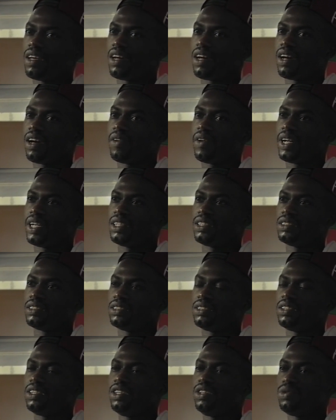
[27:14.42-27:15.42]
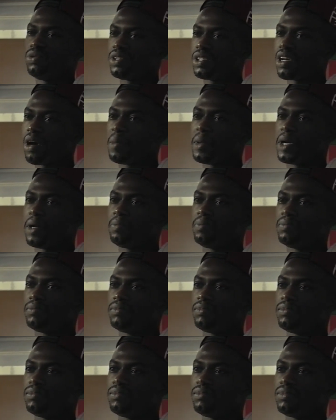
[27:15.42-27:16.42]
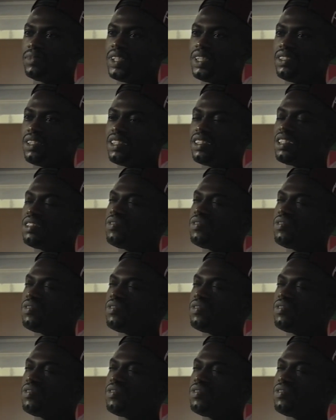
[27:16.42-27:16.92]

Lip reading: To the youths coming up, things